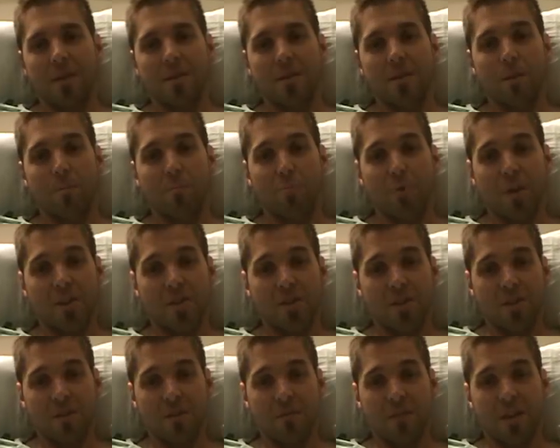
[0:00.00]

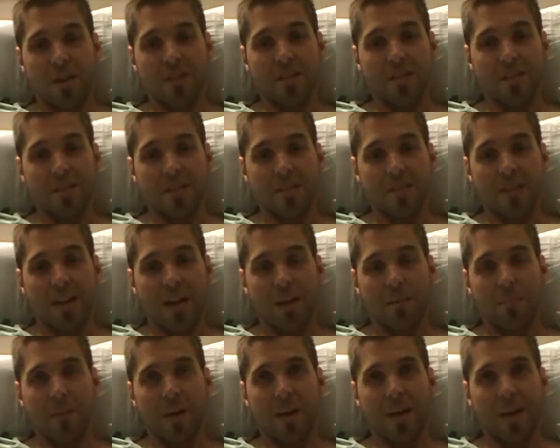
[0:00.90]
compression devices
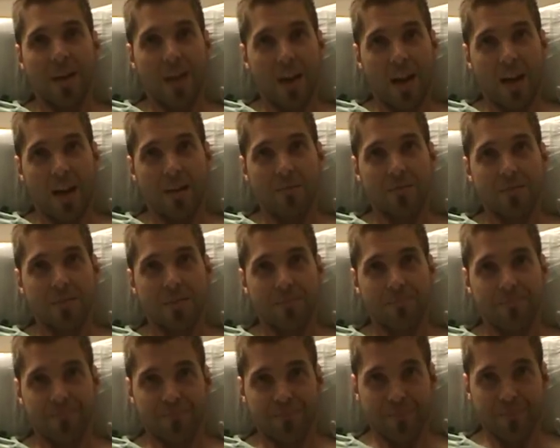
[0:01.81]
on my
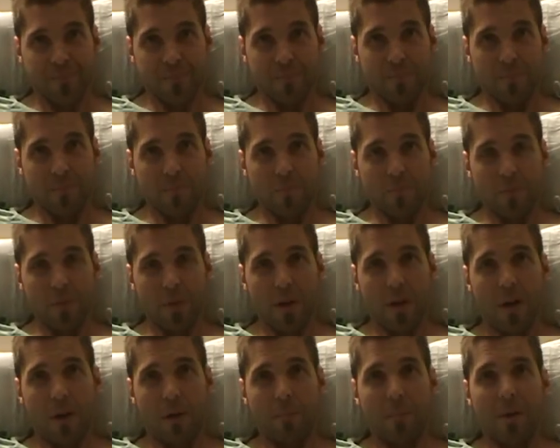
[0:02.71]
calves,
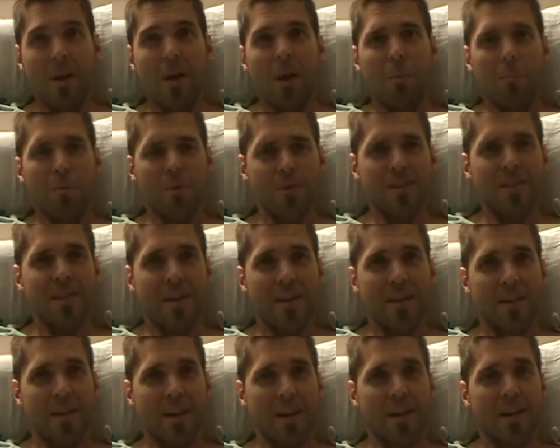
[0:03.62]
mostly
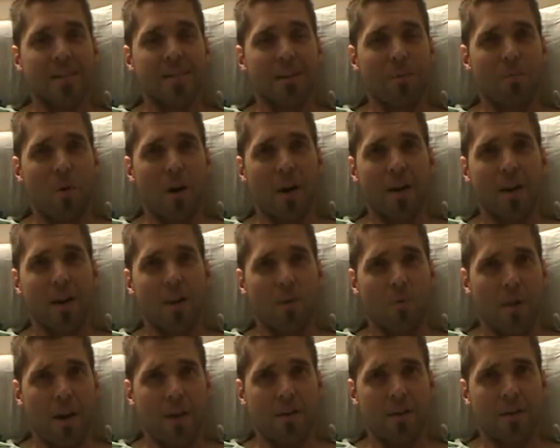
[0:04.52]
at night because I'm walking
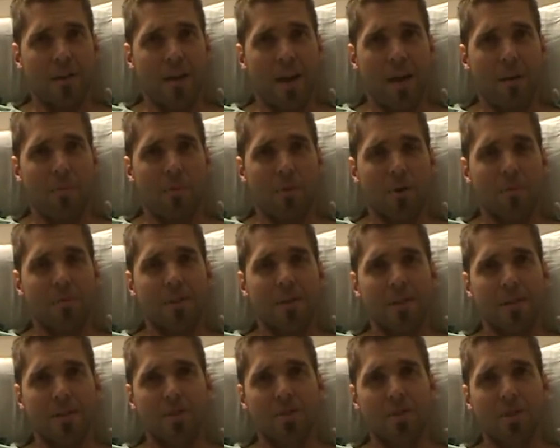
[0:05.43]
around a lot more, but
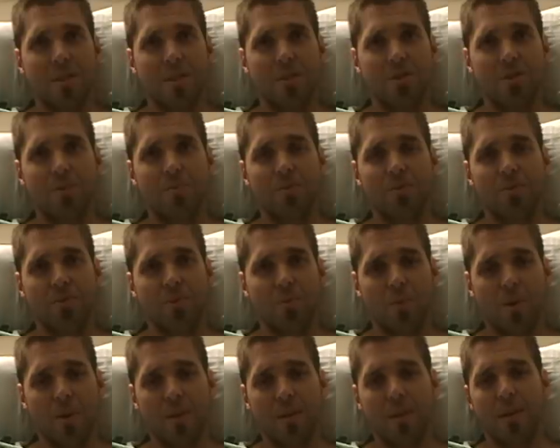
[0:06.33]
initially you're supposed to
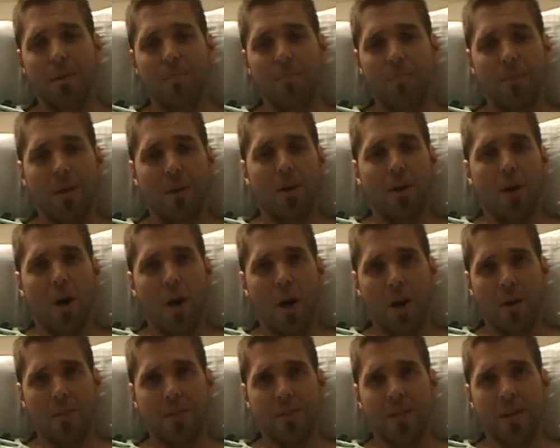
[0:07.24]
wear them
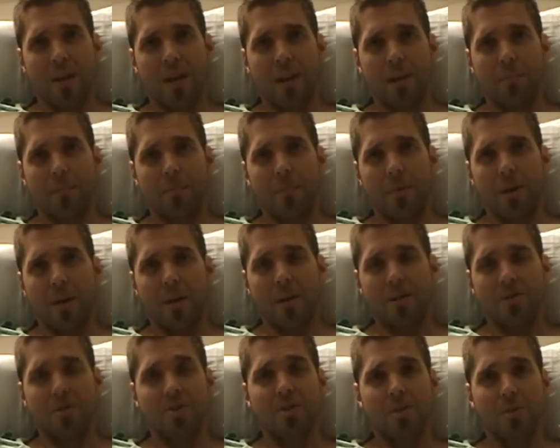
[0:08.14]
all the time
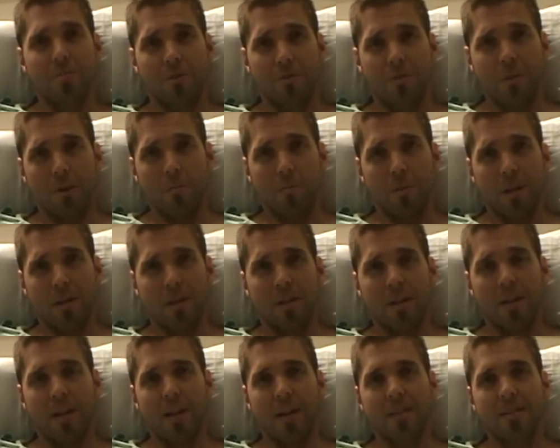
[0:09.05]
just to prevent blood
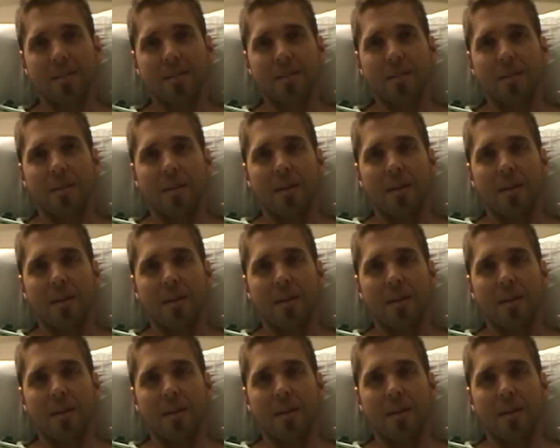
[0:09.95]
clots.